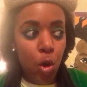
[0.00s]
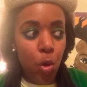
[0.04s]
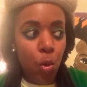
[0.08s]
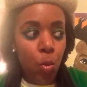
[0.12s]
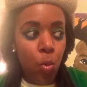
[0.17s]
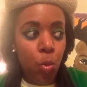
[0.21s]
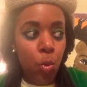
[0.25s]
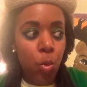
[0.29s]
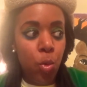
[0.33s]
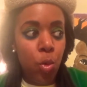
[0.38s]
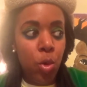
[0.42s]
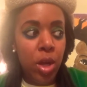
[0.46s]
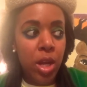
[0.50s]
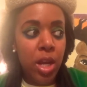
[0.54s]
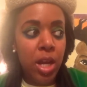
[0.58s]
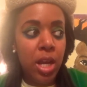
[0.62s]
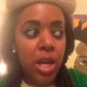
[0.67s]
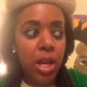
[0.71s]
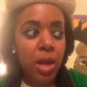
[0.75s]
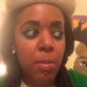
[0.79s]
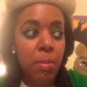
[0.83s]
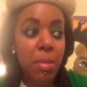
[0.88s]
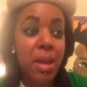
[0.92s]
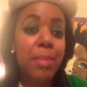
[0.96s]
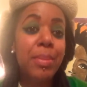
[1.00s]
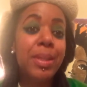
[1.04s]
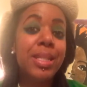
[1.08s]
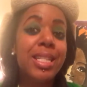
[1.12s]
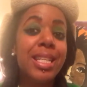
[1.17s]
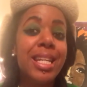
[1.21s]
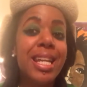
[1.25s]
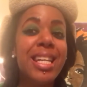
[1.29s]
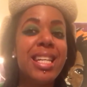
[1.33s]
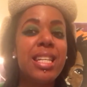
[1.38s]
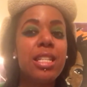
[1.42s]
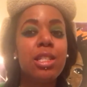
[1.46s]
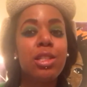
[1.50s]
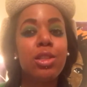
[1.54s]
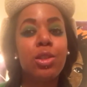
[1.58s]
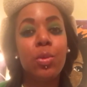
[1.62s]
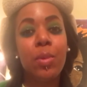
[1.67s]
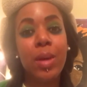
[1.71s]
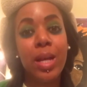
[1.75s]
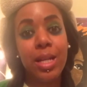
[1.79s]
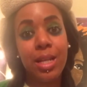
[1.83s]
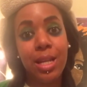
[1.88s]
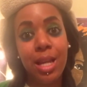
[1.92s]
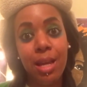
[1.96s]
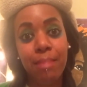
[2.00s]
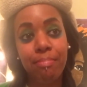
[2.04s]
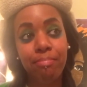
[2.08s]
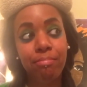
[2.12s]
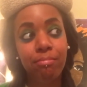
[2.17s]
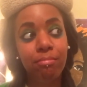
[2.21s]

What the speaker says: maybe today isn't the right day.